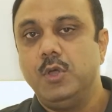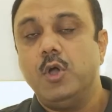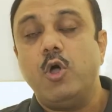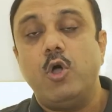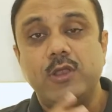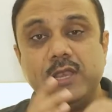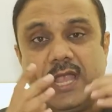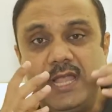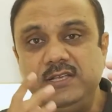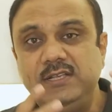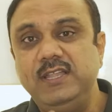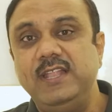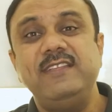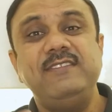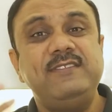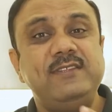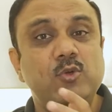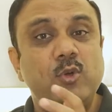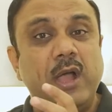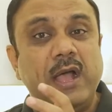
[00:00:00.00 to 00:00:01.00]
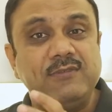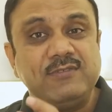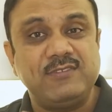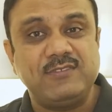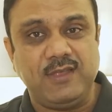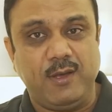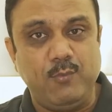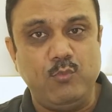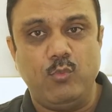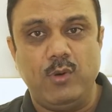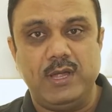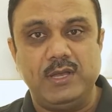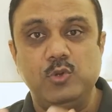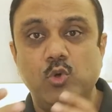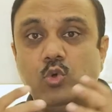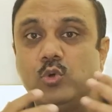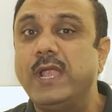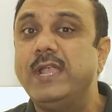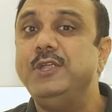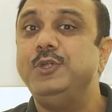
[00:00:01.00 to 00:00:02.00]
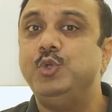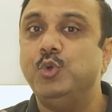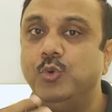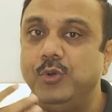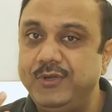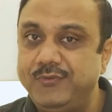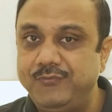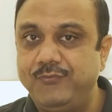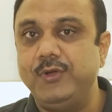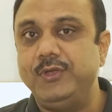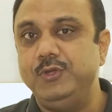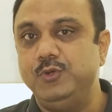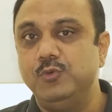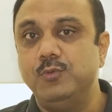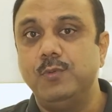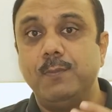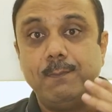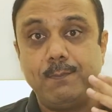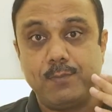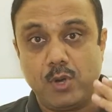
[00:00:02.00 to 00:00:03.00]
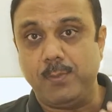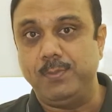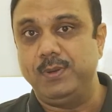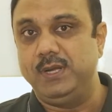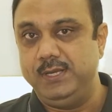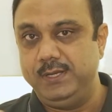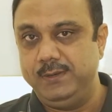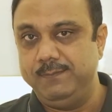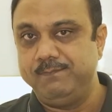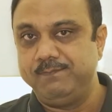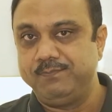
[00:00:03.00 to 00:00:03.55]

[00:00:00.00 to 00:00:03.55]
Or at least you have someone who can do it for you properly.